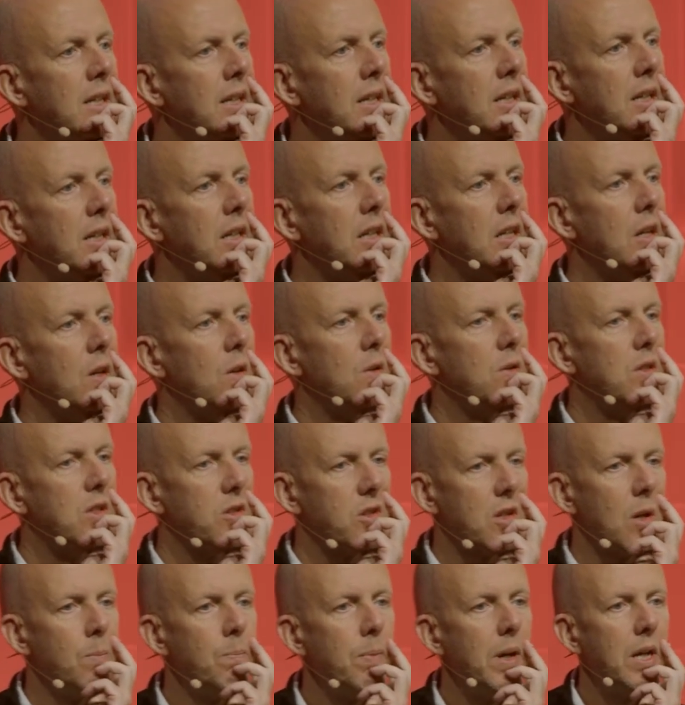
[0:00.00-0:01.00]
you know, this
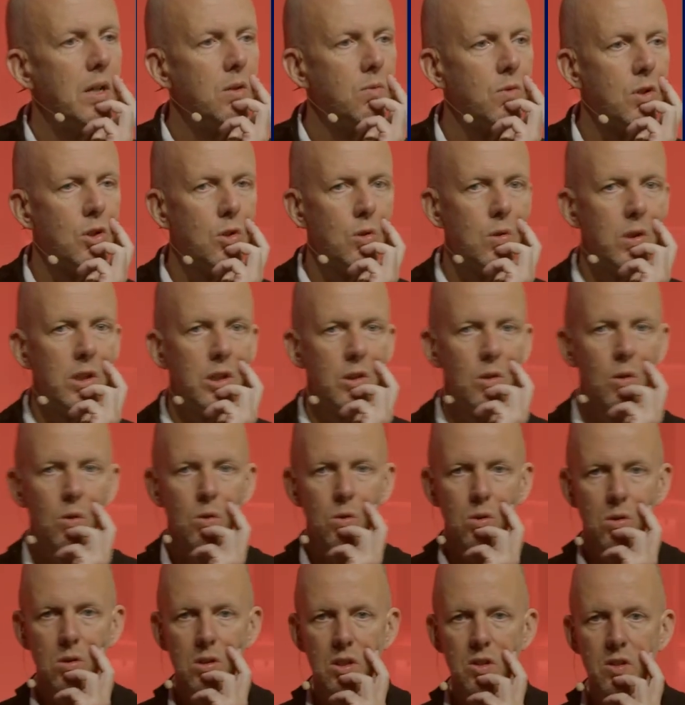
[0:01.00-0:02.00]
campaign we're doing,
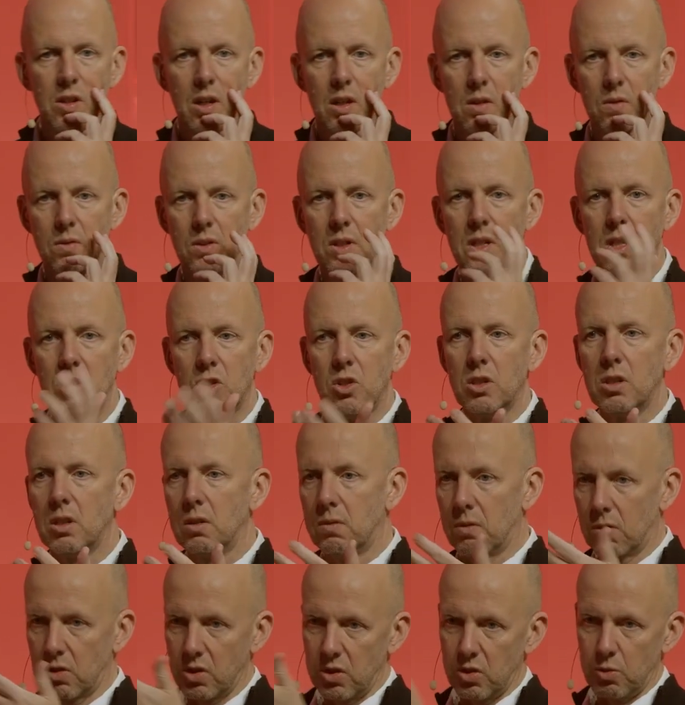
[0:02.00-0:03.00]
or this kind of initiative,
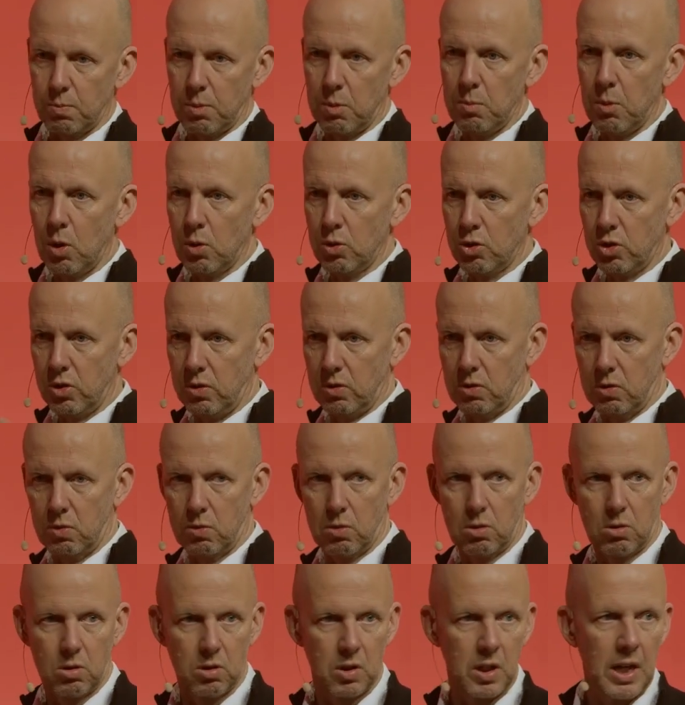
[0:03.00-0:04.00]
or this promotion,
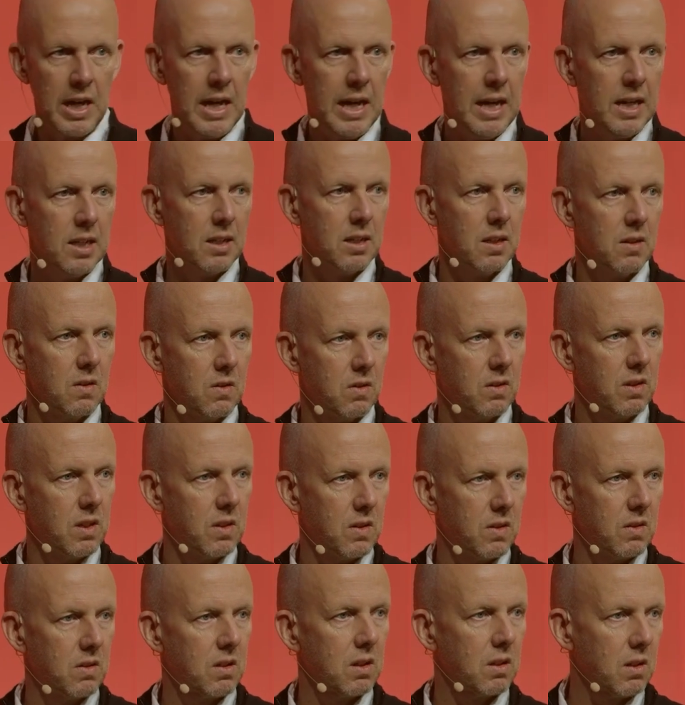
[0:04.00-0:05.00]
or
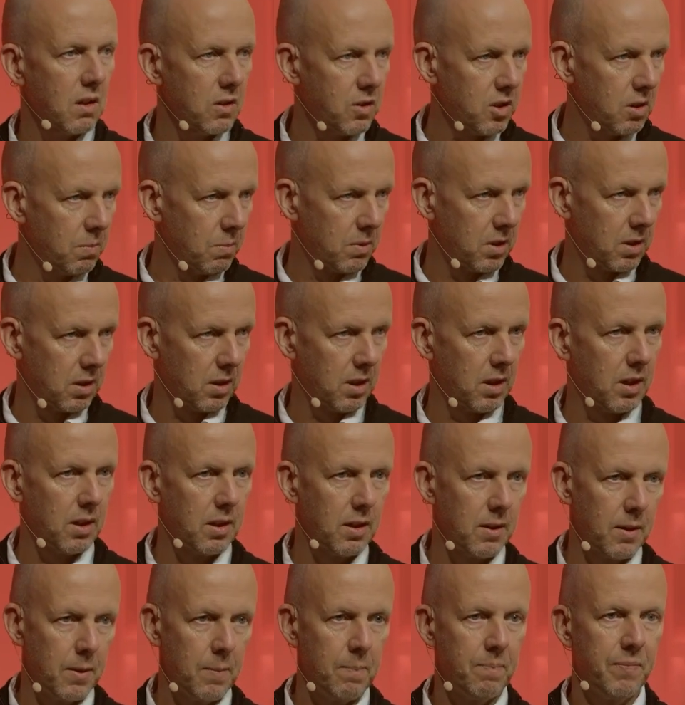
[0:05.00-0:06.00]
this
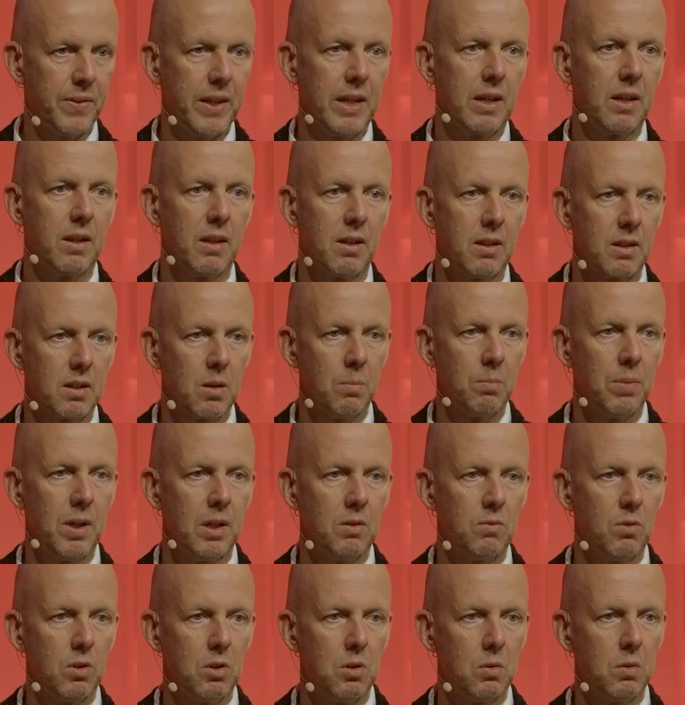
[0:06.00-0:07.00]
customer campaign
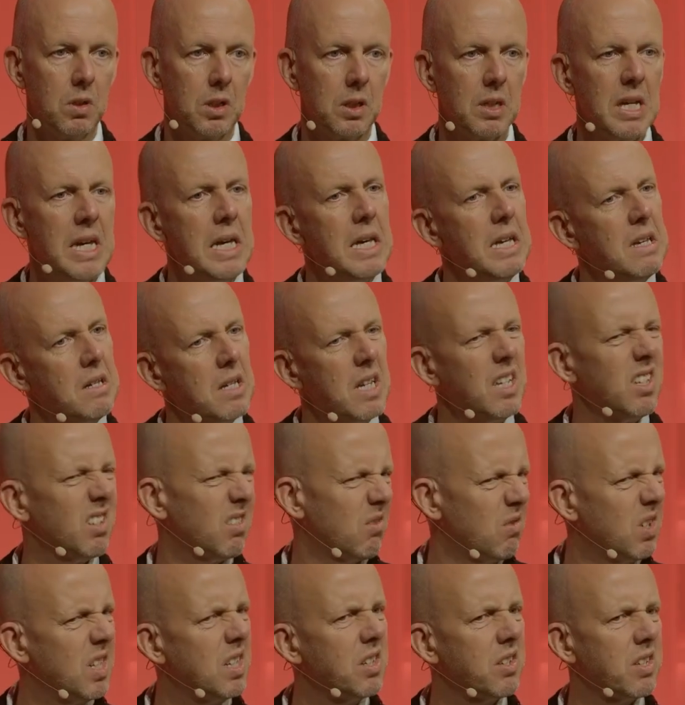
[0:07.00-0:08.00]
we're doing, is it
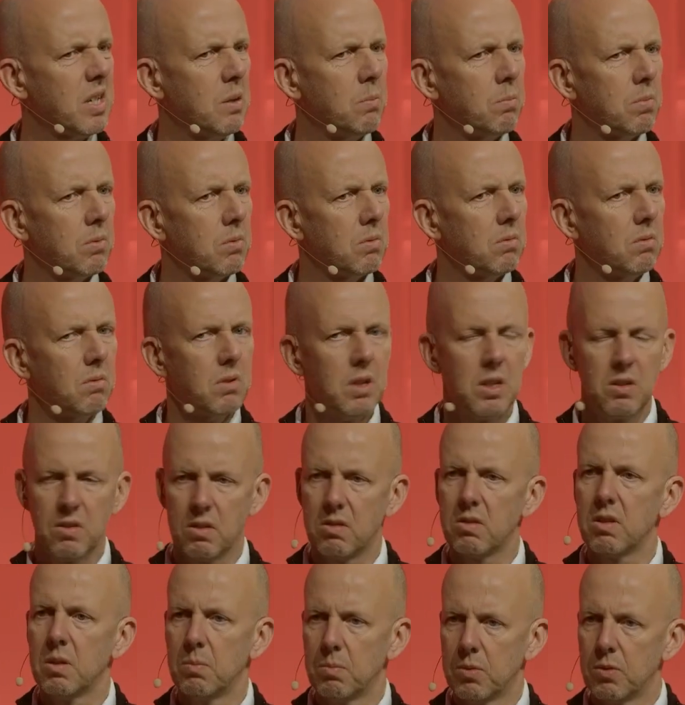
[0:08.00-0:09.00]
really simple? Is it
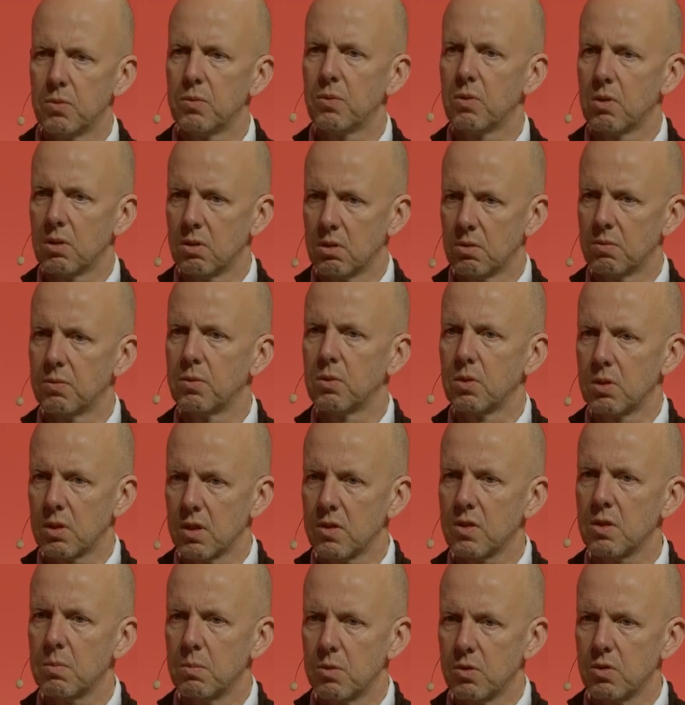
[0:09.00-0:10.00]
simple for
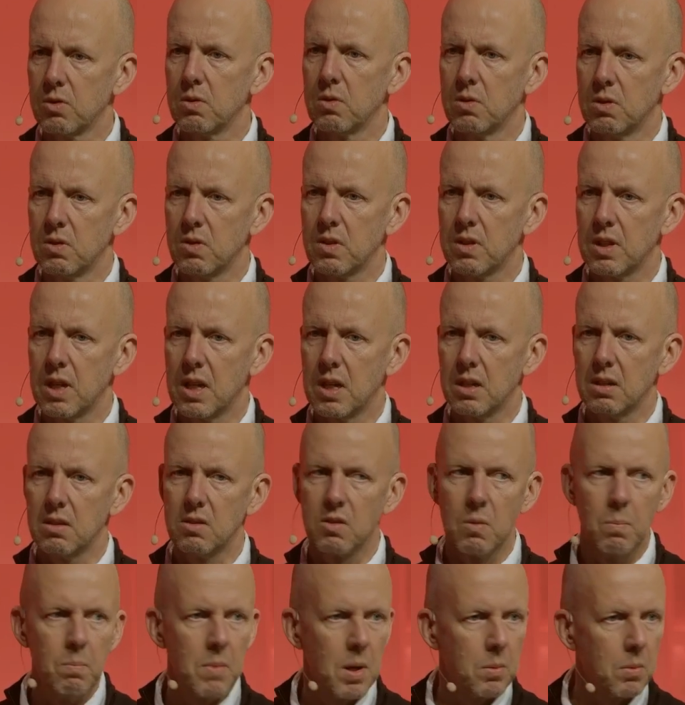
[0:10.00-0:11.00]
customers to understand? Is it
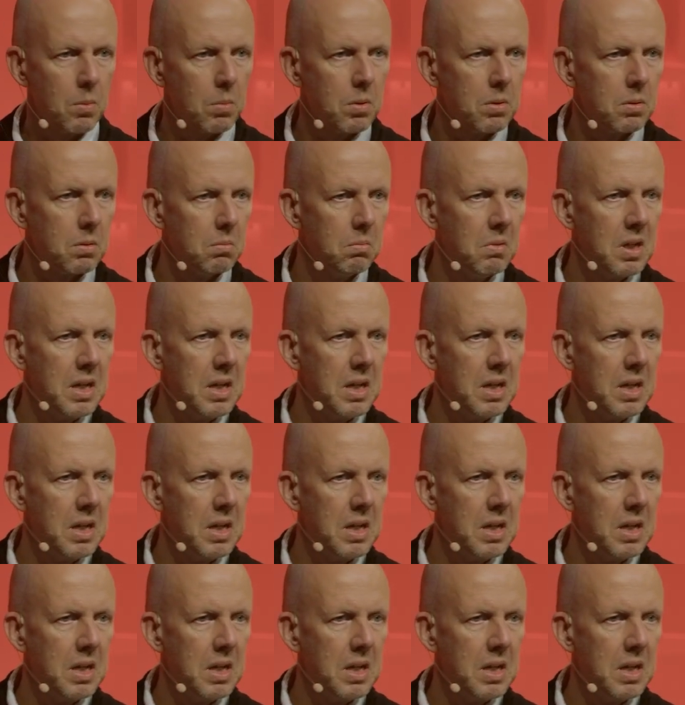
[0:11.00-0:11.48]
memorable?